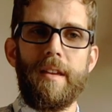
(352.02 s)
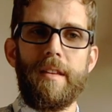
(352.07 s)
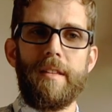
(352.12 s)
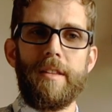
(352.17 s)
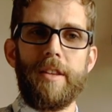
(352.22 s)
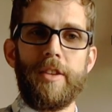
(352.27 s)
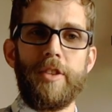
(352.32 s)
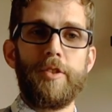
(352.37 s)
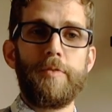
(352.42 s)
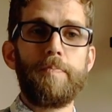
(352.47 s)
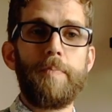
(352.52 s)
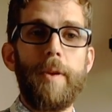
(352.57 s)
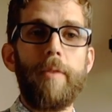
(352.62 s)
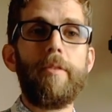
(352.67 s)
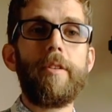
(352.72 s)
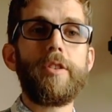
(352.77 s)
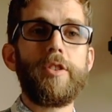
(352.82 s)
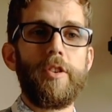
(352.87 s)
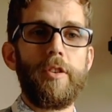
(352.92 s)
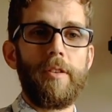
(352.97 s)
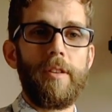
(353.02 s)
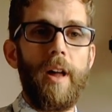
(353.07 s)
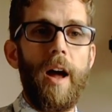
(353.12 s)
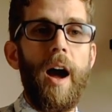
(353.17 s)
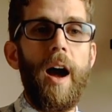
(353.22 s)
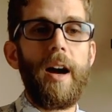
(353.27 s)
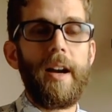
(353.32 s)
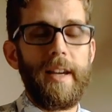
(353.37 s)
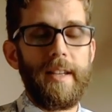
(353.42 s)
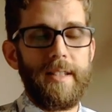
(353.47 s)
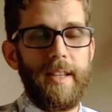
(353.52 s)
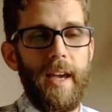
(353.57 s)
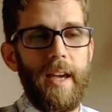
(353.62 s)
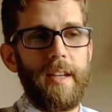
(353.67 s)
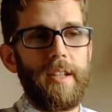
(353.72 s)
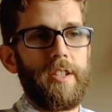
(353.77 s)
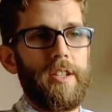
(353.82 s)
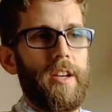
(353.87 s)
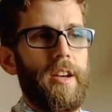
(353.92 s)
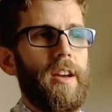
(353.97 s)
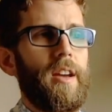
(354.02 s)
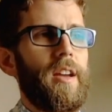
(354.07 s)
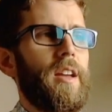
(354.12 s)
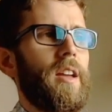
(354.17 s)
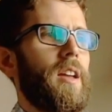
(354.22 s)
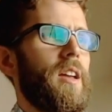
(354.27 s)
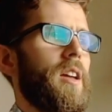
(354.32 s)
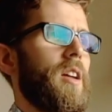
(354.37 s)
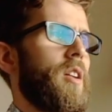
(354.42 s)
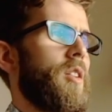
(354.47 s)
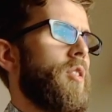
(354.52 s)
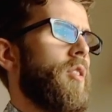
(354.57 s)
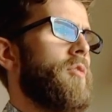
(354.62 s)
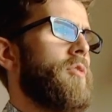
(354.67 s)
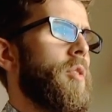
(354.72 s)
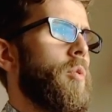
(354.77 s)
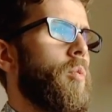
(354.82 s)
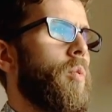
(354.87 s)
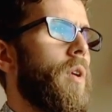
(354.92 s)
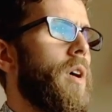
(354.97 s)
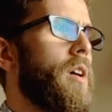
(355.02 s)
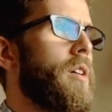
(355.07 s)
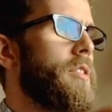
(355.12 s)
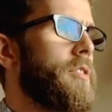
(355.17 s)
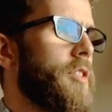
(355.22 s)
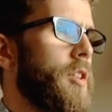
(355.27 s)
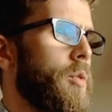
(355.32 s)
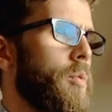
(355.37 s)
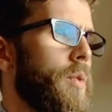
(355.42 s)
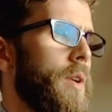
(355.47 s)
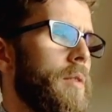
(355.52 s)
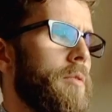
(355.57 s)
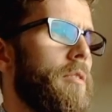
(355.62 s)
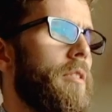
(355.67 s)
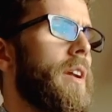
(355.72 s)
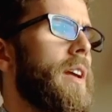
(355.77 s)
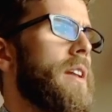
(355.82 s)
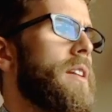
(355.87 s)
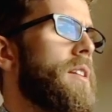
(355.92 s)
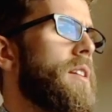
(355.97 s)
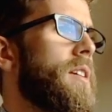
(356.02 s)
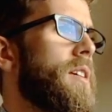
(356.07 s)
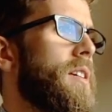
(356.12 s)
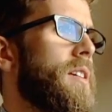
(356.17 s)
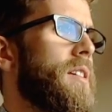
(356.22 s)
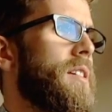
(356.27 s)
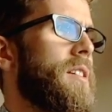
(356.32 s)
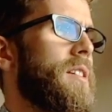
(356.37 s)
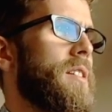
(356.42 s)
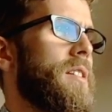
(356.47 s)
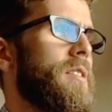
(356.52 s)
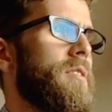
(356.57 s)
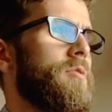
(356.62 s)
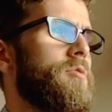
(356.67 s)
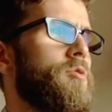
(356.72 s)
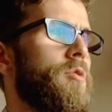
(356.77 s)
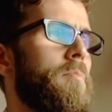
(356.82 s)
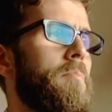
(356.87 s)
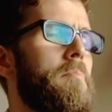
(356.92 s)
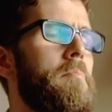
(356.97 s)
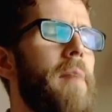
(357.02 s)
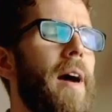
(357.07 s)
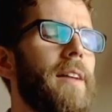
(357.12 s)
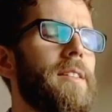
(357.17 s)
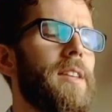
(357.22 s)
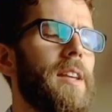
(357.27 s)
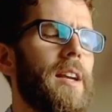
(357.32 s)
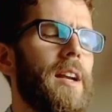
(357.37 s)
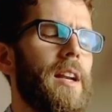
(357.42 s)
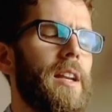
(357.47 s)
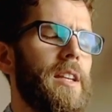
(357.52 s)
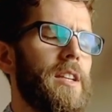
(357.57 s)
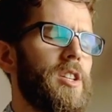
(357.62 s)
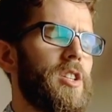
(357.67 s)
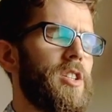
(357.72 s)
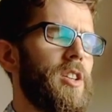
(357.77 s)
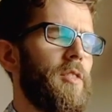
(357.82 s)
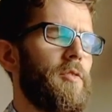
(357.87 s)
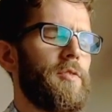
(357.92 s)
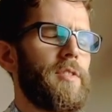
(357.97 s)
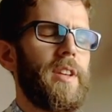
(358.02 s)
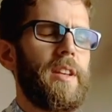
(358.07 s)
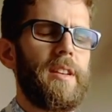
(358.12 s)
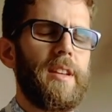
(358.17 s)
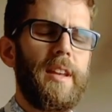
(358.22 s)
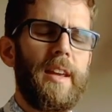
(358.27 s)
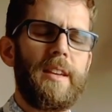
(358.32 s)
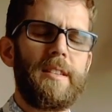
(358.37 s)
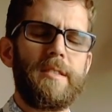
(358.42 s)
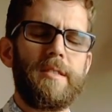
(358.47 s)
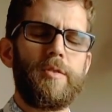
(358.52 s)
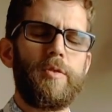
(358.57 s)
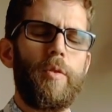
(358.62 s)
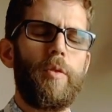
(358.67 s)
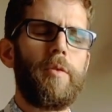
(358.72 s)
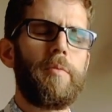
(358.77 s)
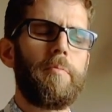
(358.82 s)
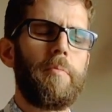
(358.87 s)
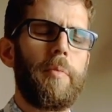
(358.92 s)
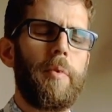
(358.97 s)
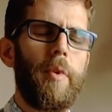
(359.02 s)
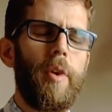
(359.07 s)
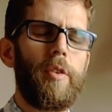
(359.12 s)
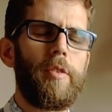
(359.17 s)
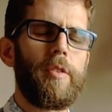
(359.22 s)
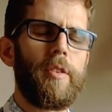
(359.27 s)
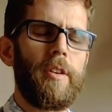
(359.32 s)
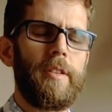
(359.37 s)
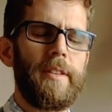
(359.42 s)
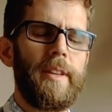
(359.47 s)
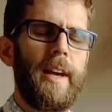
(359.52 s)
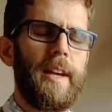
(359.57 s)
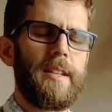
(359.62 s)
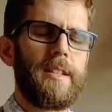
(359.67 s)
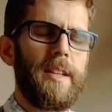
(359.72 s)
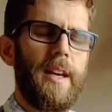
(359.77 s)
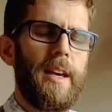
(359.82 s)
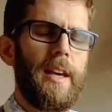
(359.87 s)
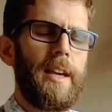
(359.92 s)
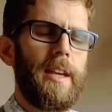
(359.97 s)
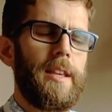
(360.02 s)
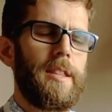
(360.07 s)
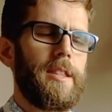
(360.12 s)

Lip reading: The spiritual architecture of the world that we were in dramatically shifted. As dawn broke on that day,